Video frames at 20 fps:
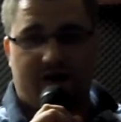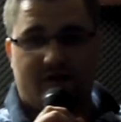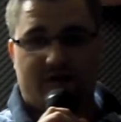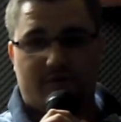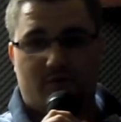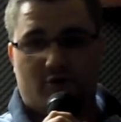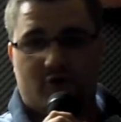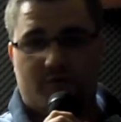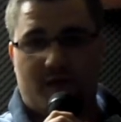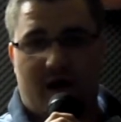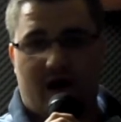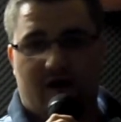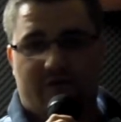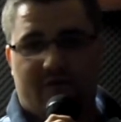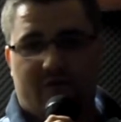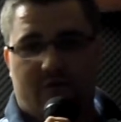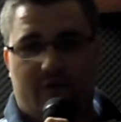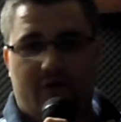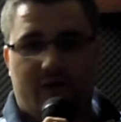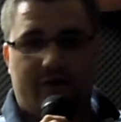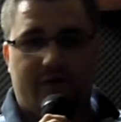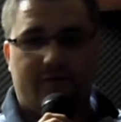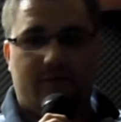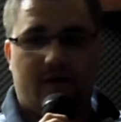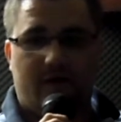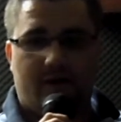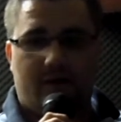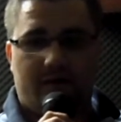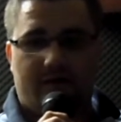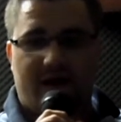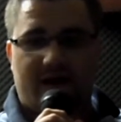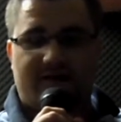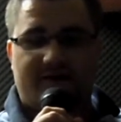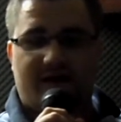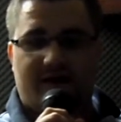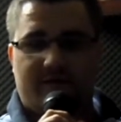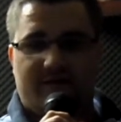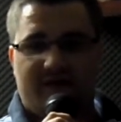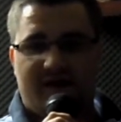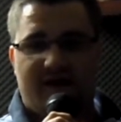is the most powerful one. That's
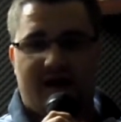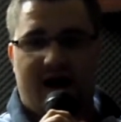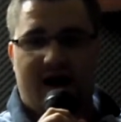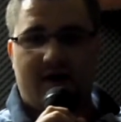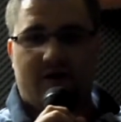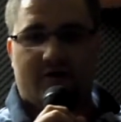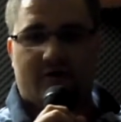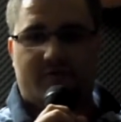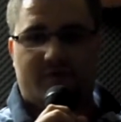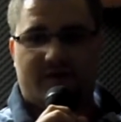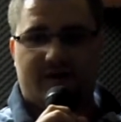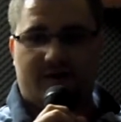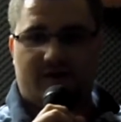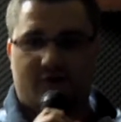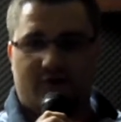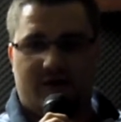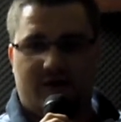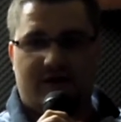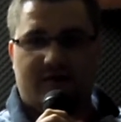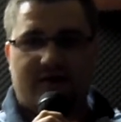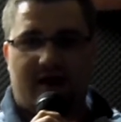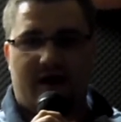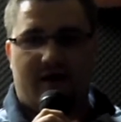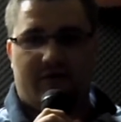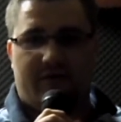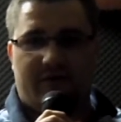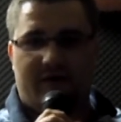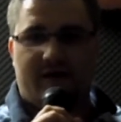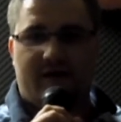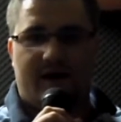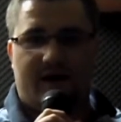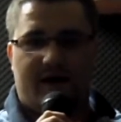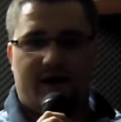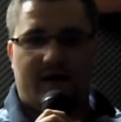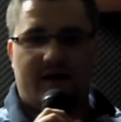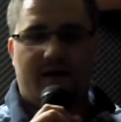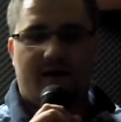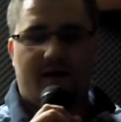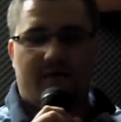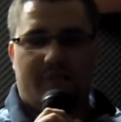Timothy Geithner's position. He's now
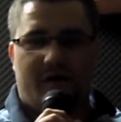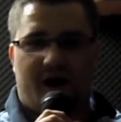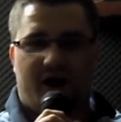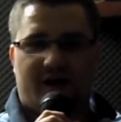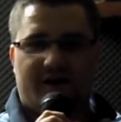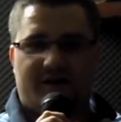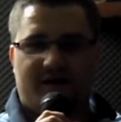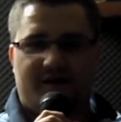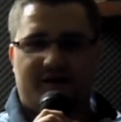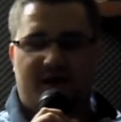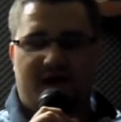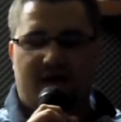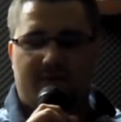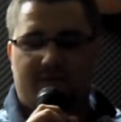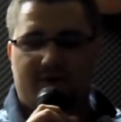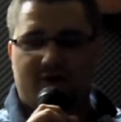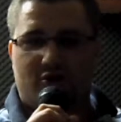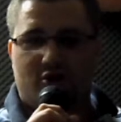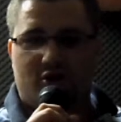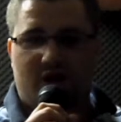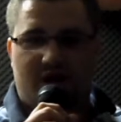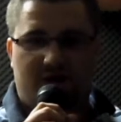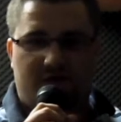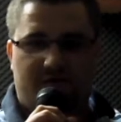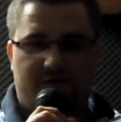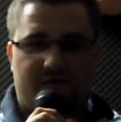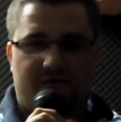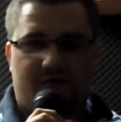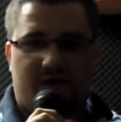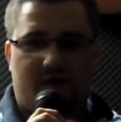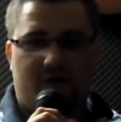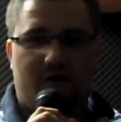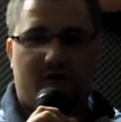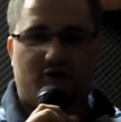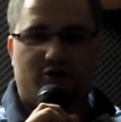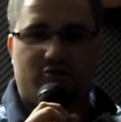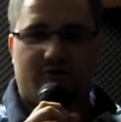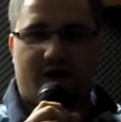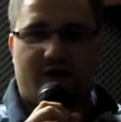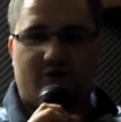the Ponzi scheme in chief, the
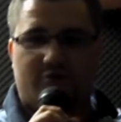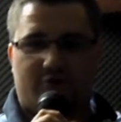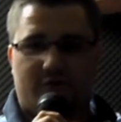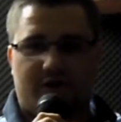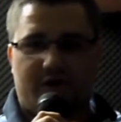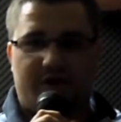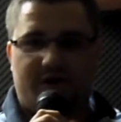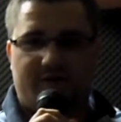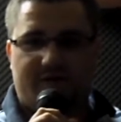U.S. Treasury